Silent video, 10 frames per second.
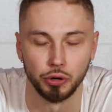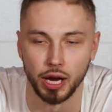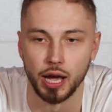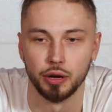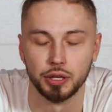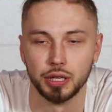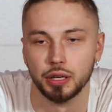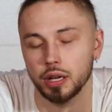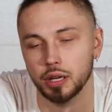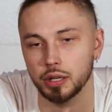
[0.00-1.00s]
crowd,
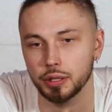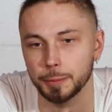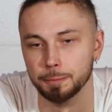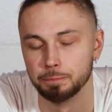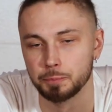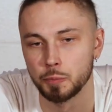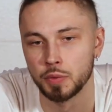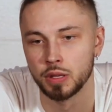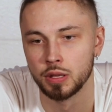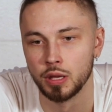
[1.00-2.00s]
and
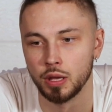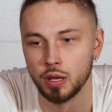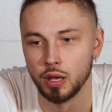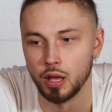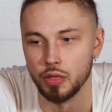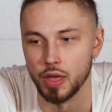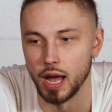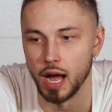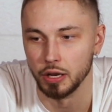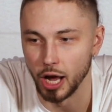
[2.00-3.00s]

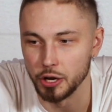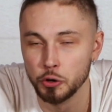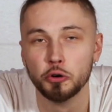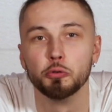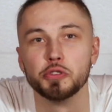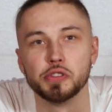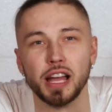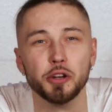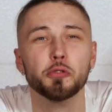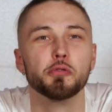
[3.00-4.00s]
that I knew it
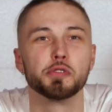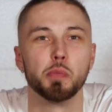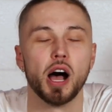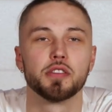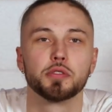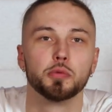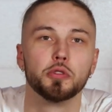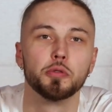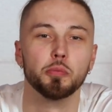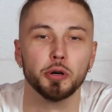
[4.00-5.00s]
was
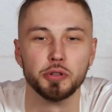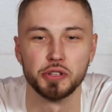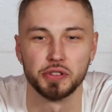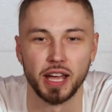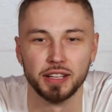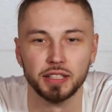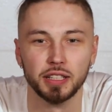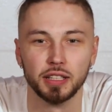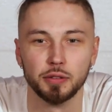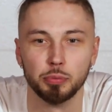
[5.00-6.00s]
possible, but we just had
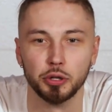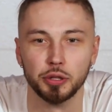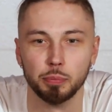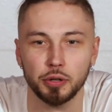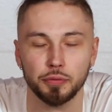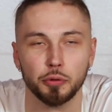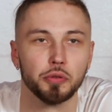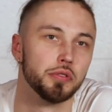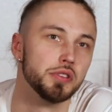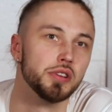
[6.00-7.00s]
to put
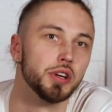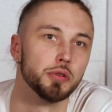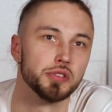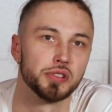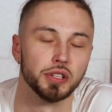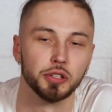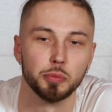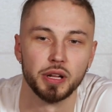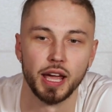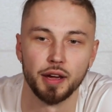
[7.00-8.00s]
forth just a little
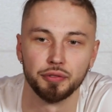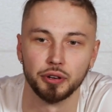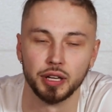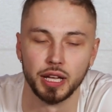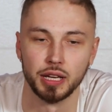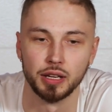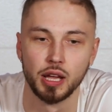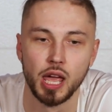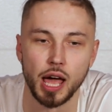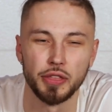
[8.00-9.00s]
bit of effort, and
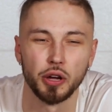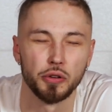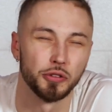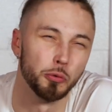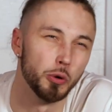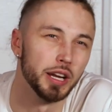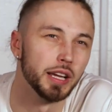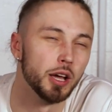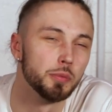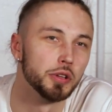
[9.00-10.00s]
I think also
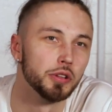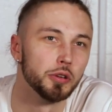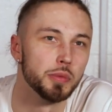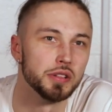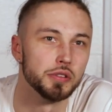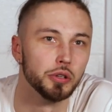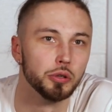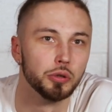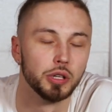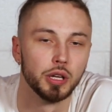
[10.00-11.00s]
winning helped a little bit
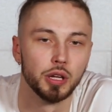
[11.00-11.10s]
too.